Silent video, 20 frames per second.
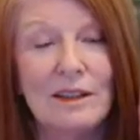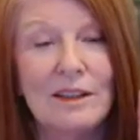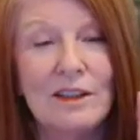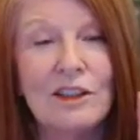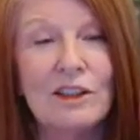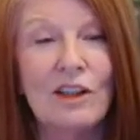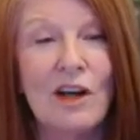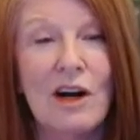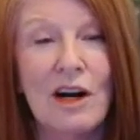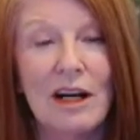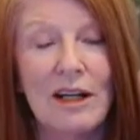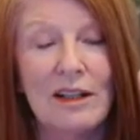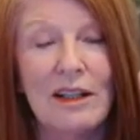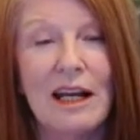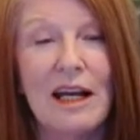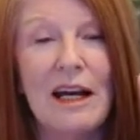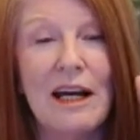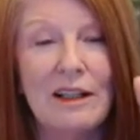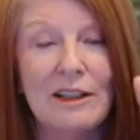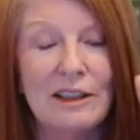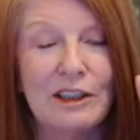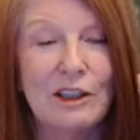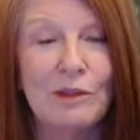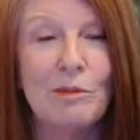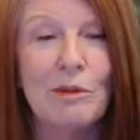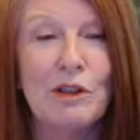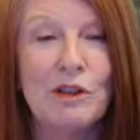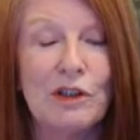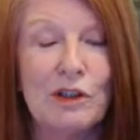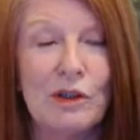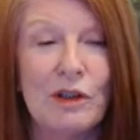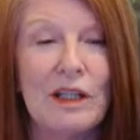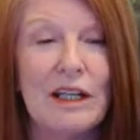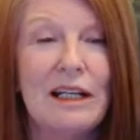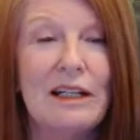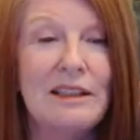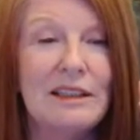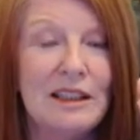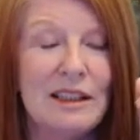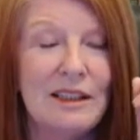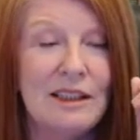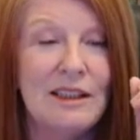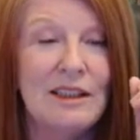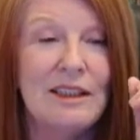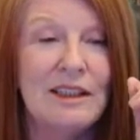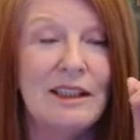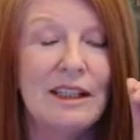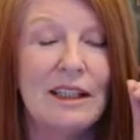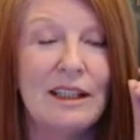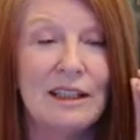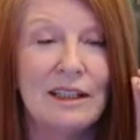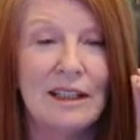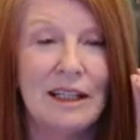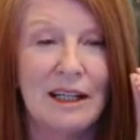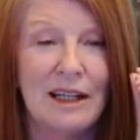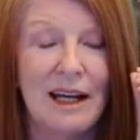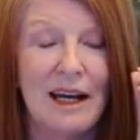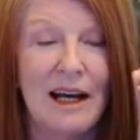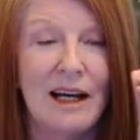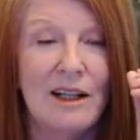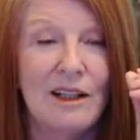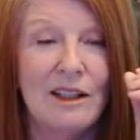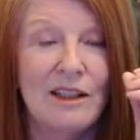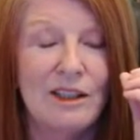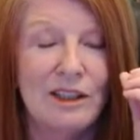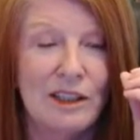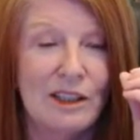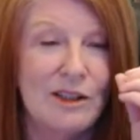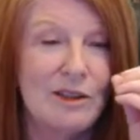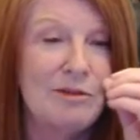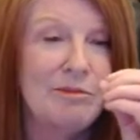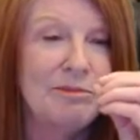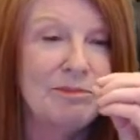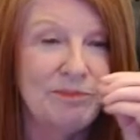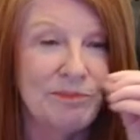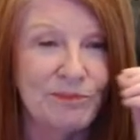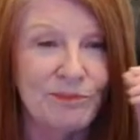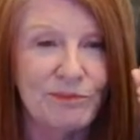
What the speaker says: Scott Allen Spiritual Essence and Allison